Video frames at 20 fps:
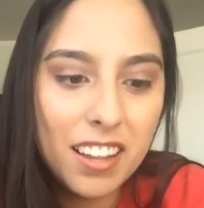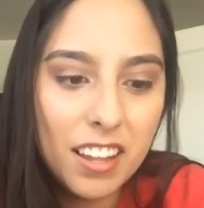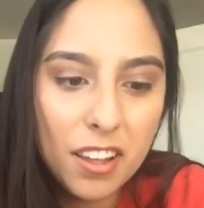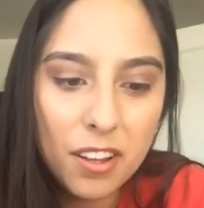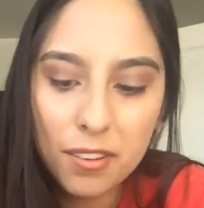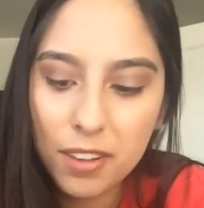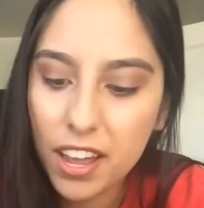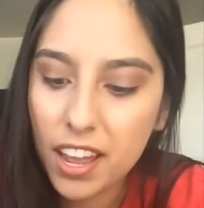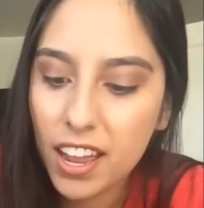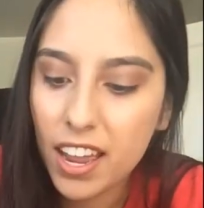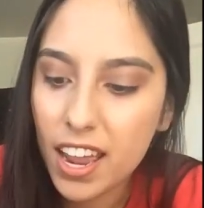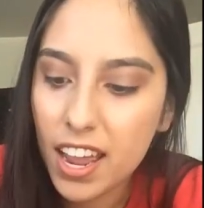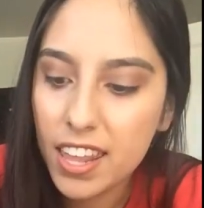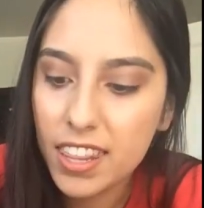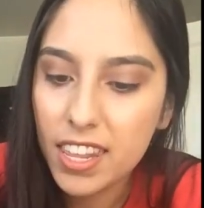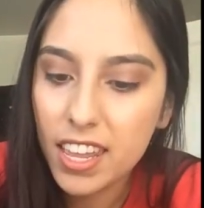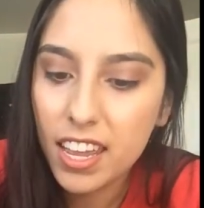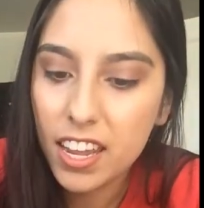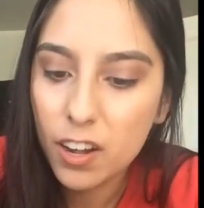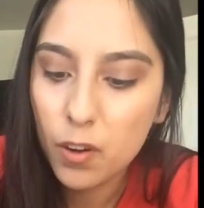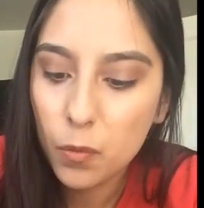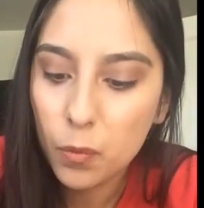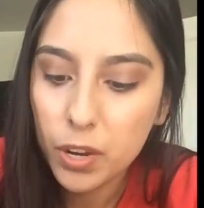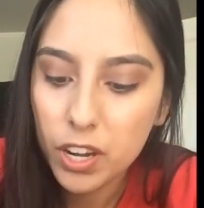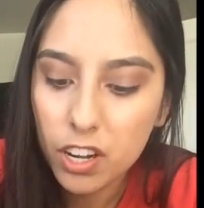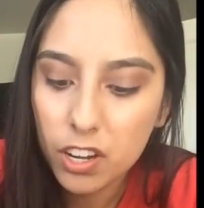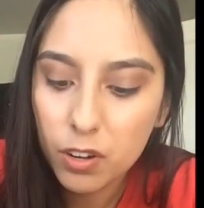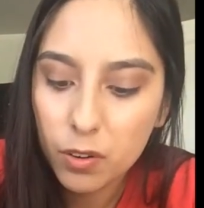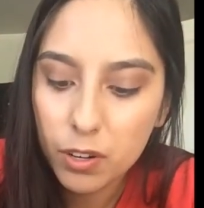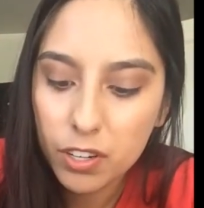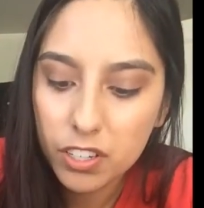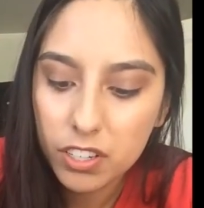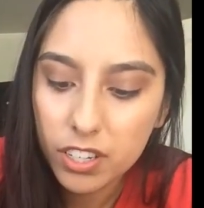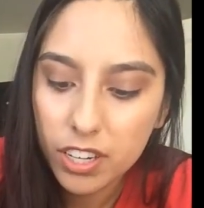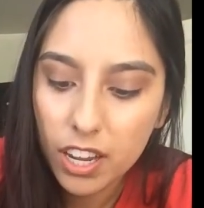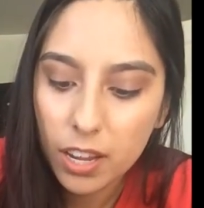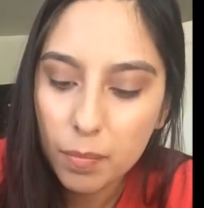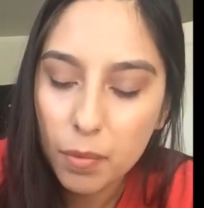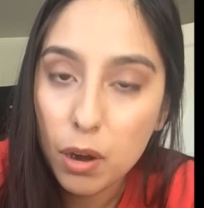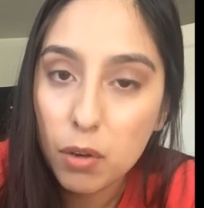Okay, and then we are going to
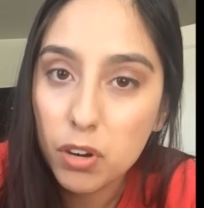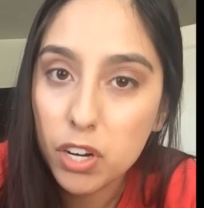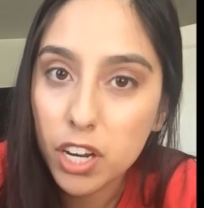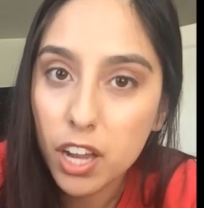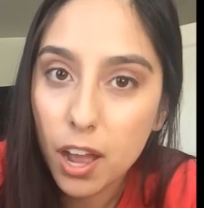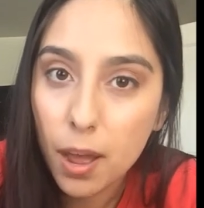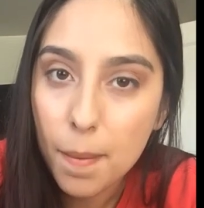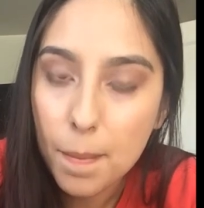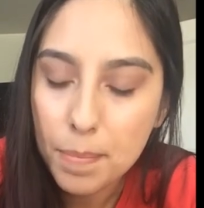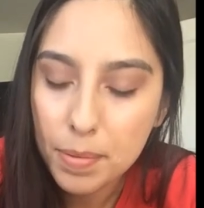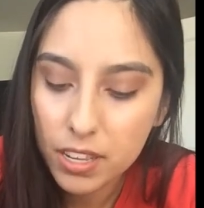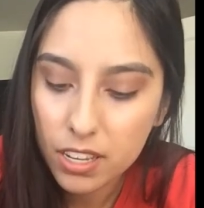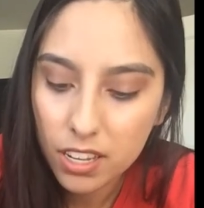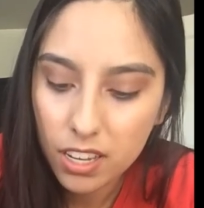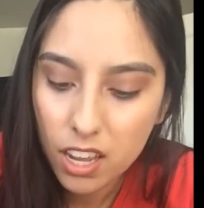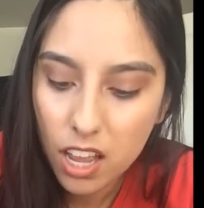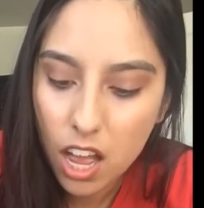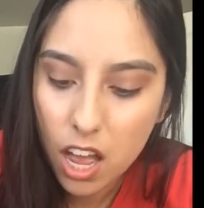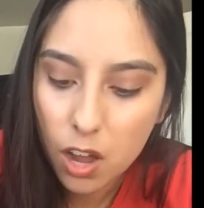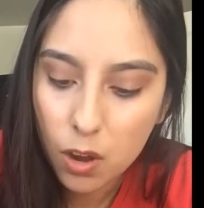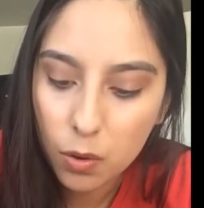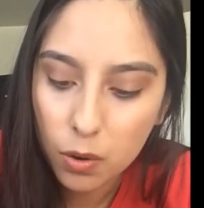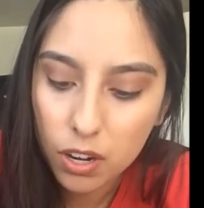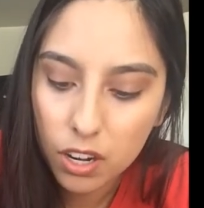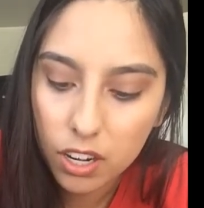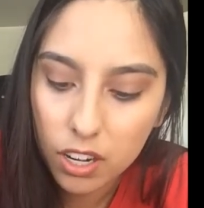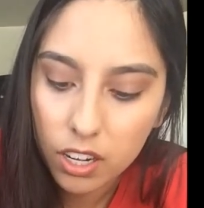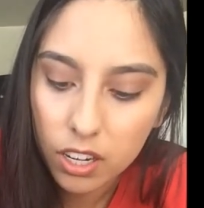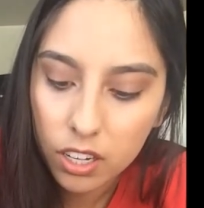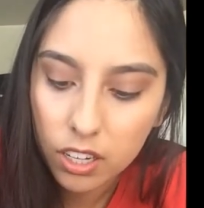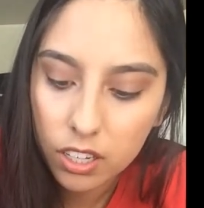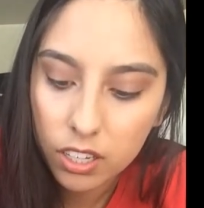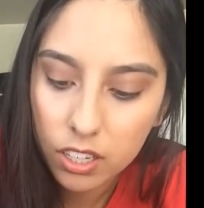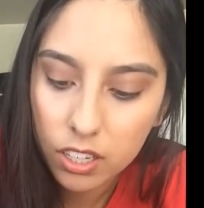name our cup of courage.